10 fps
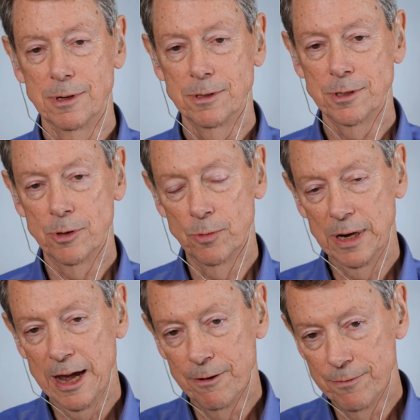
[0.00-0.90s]
So
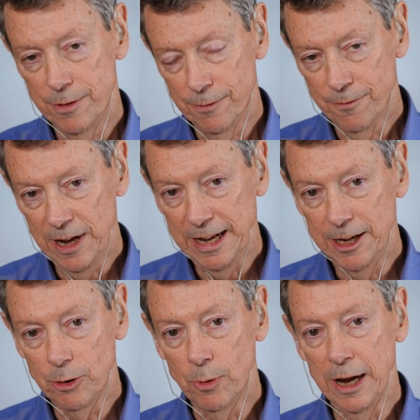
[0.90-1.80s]
we have the
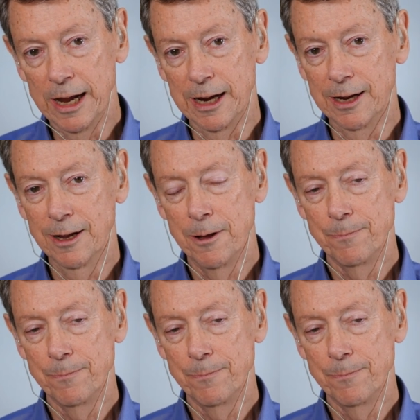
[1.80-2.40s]
fading away